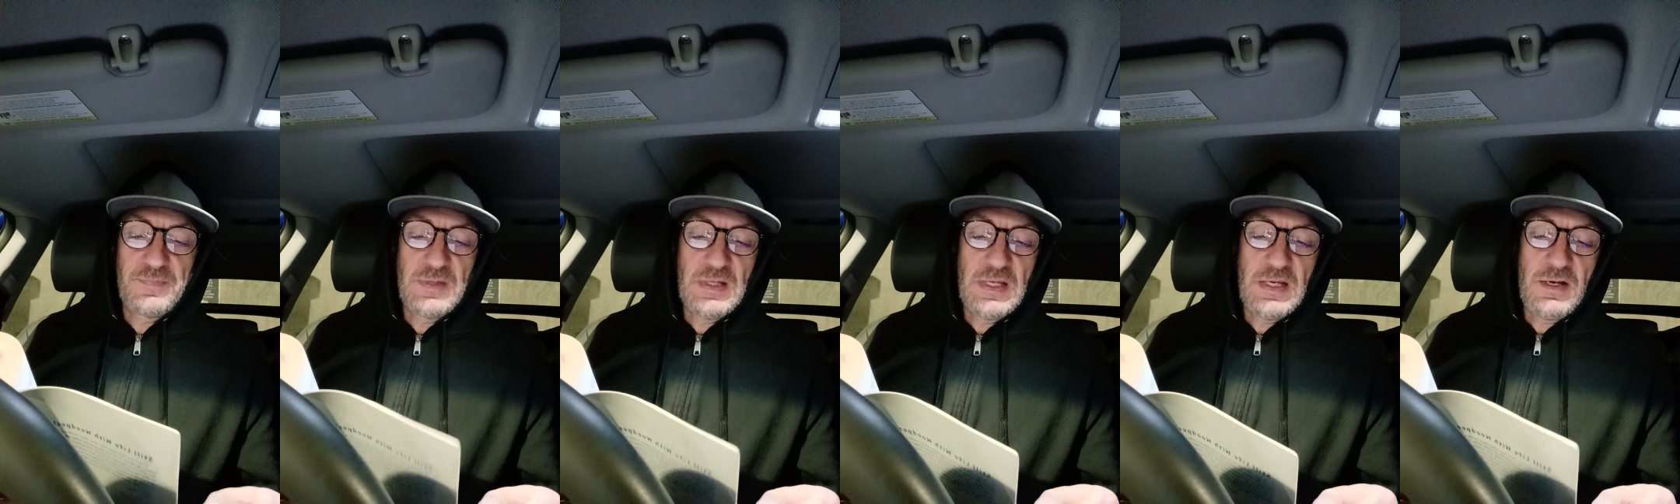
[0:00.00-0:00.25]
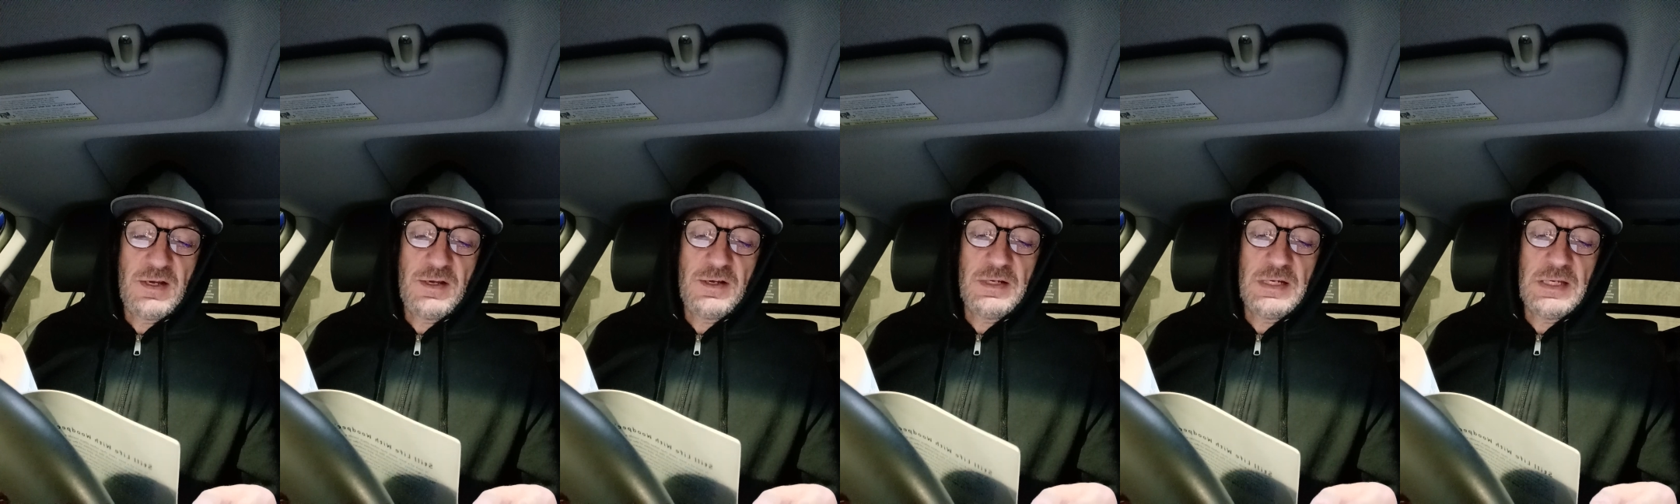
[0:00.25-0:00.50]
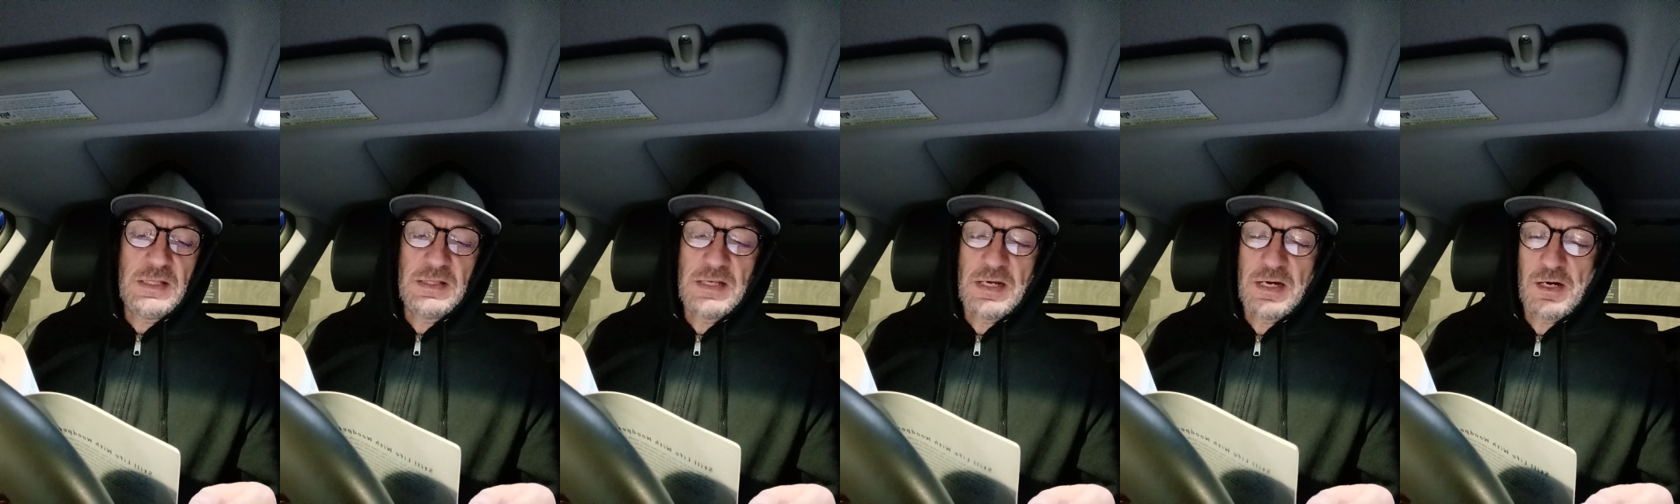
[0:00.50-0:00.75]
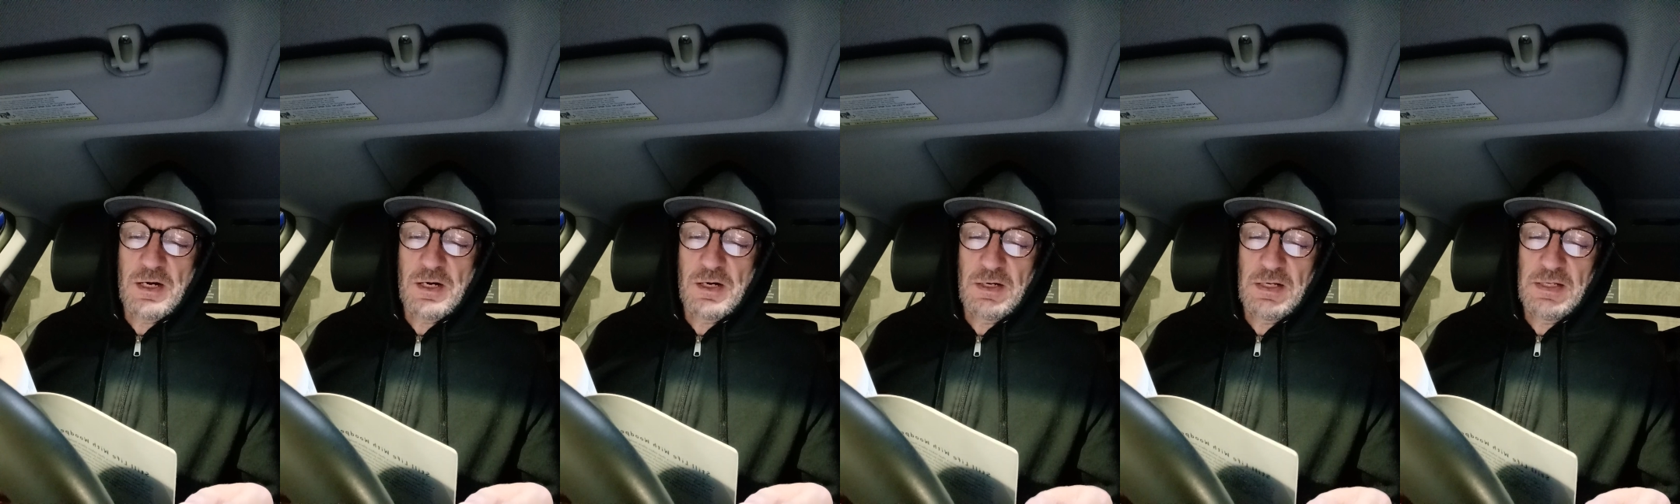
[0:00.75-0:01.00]
It hung in
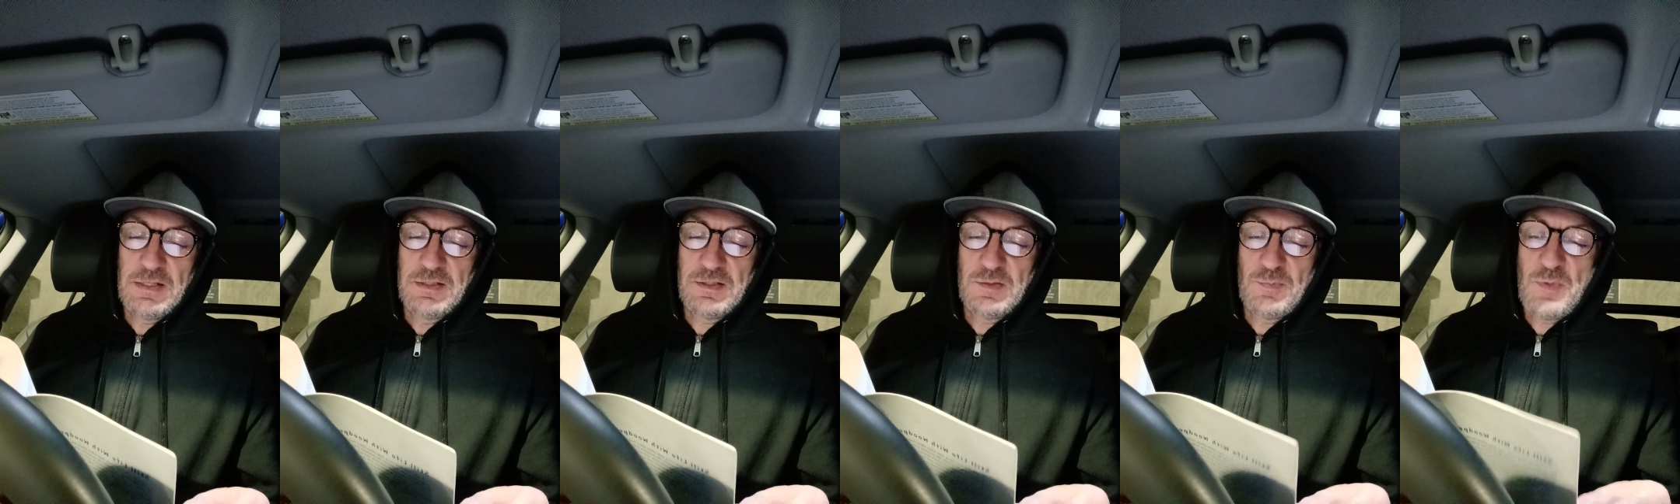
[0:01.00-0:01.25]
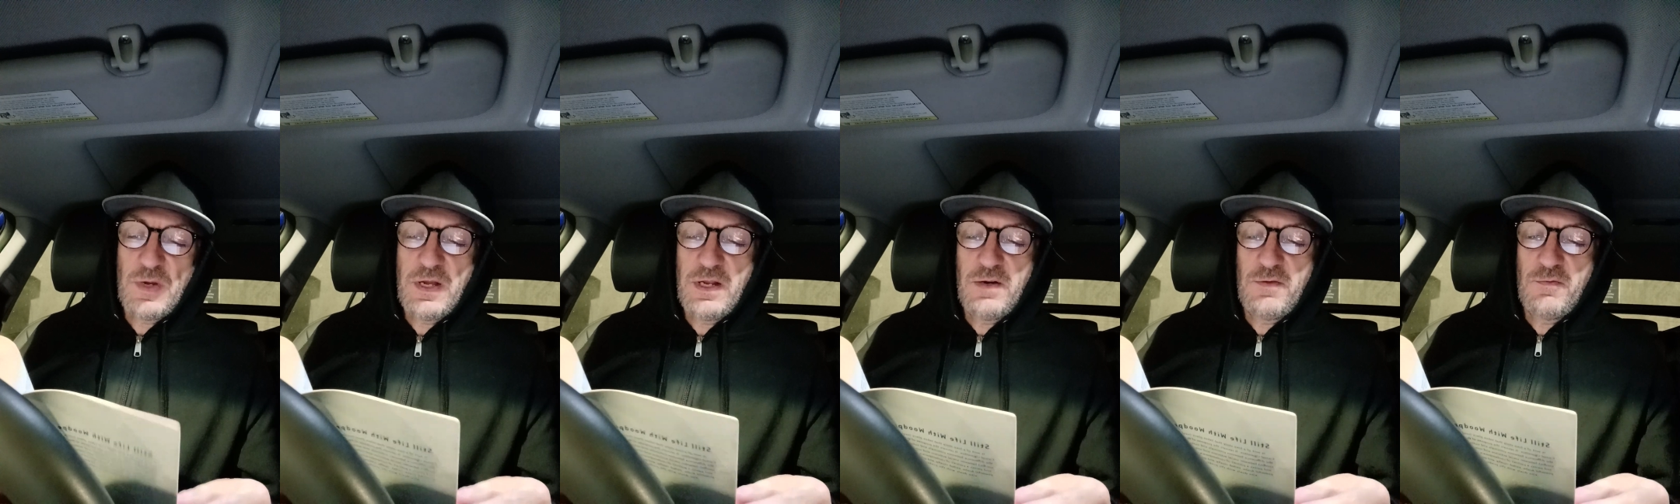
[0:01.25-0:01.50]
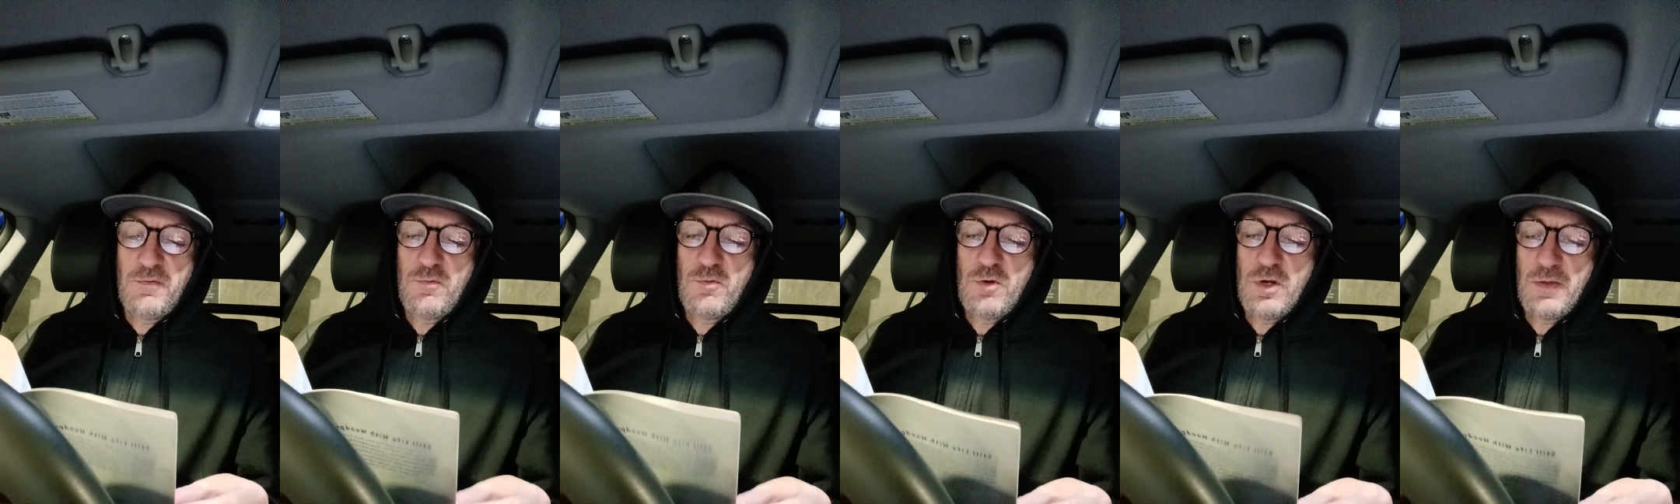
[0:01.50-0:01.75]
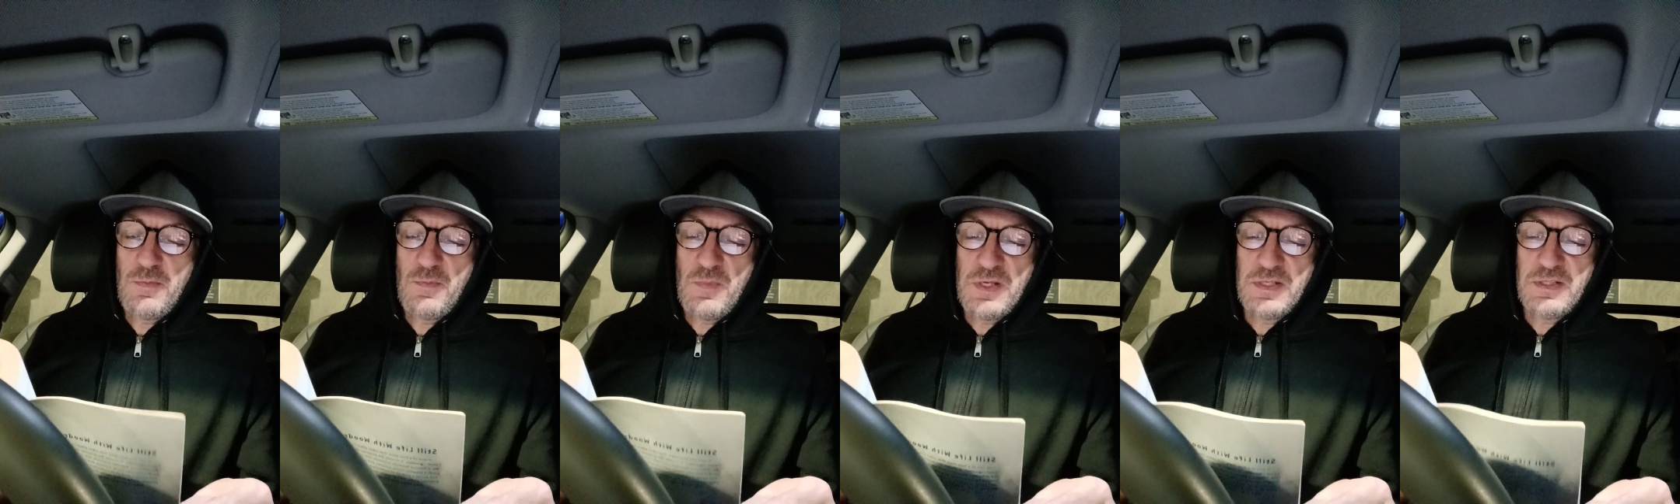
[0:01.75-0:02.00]
there, in spite of
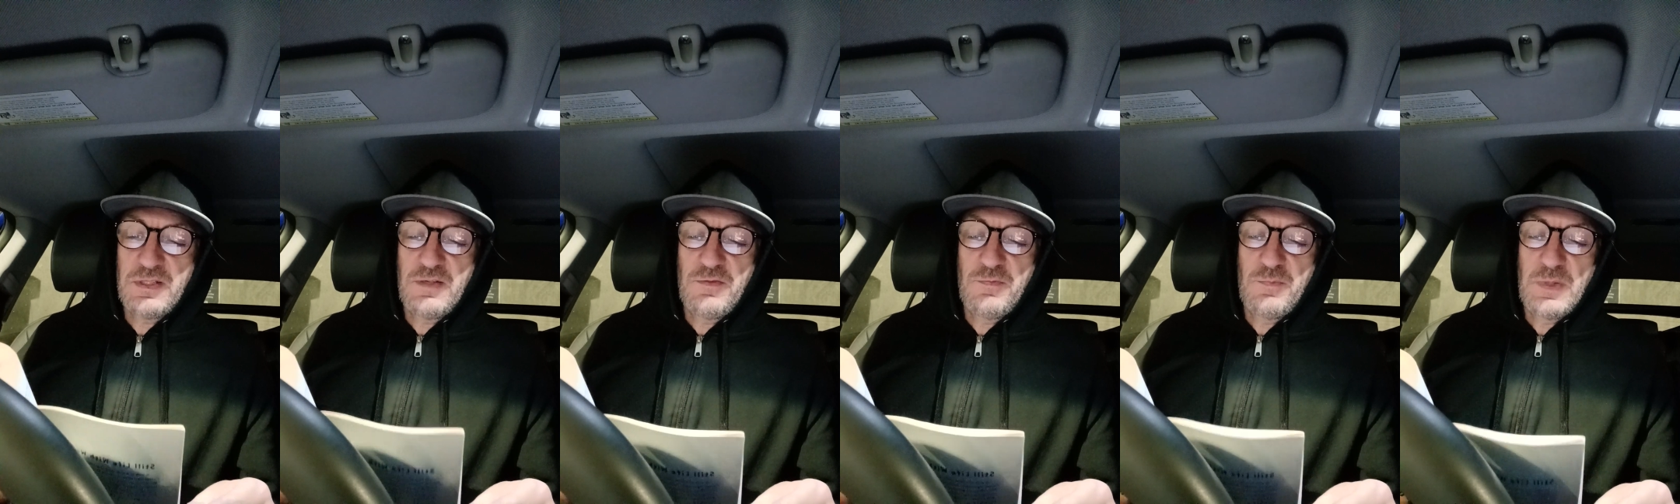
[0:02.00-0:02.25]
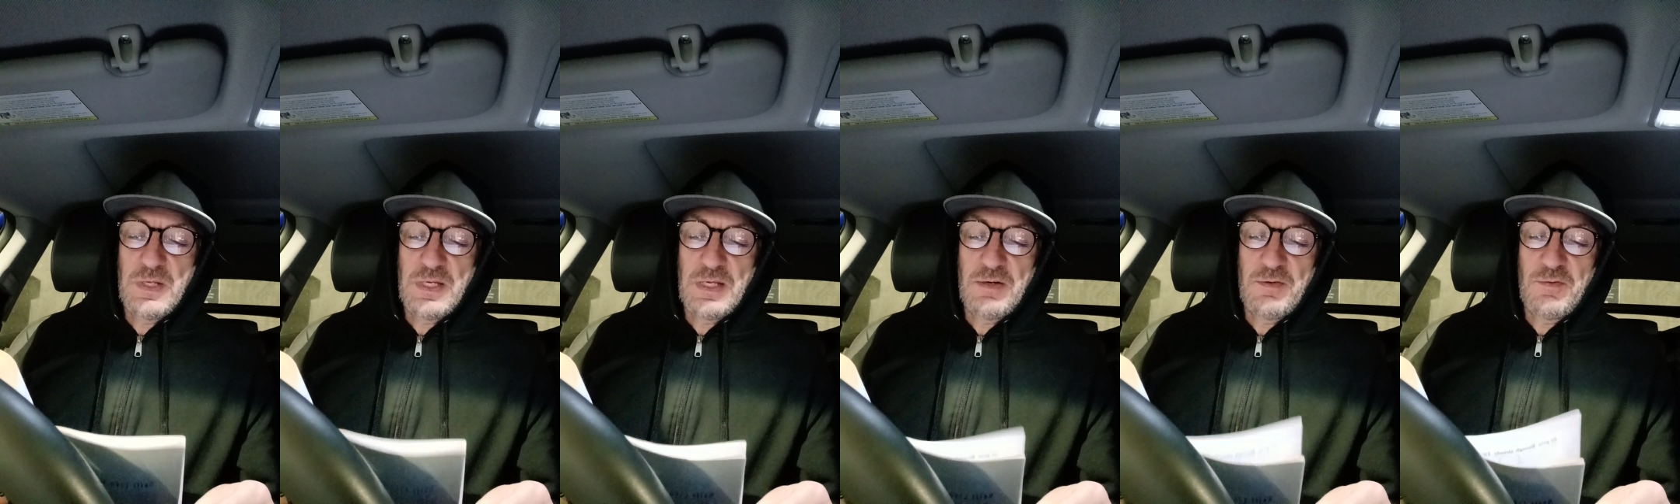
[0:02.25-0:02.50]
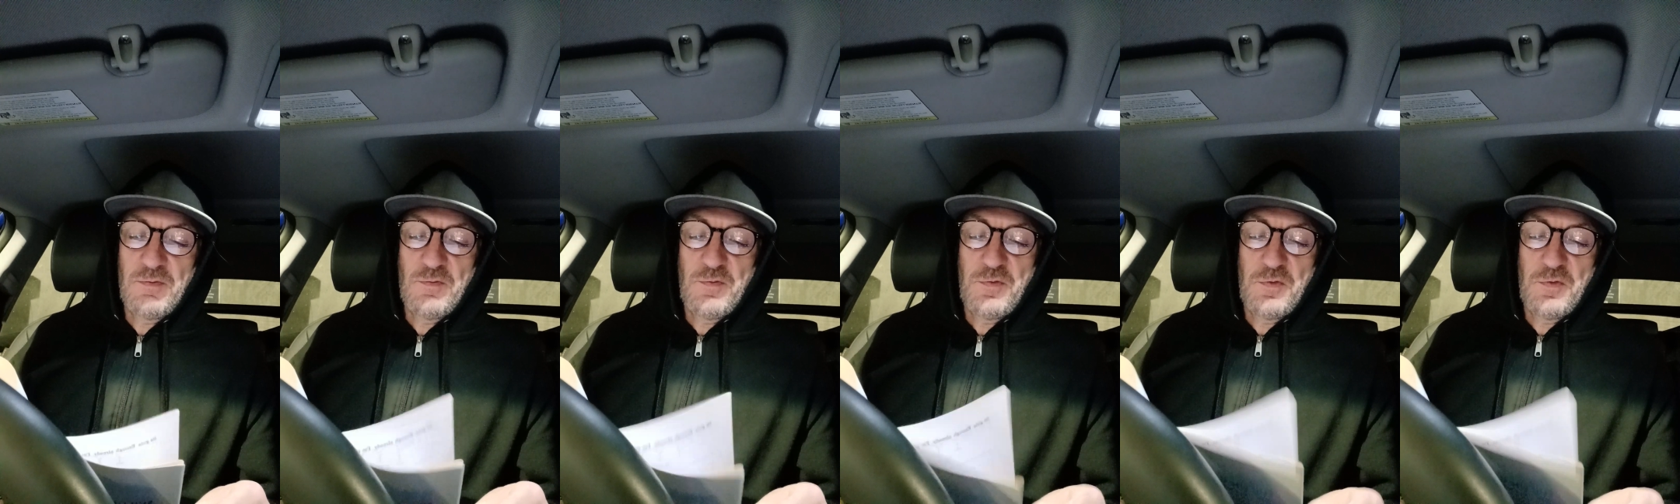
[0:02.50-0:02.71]
what must have been,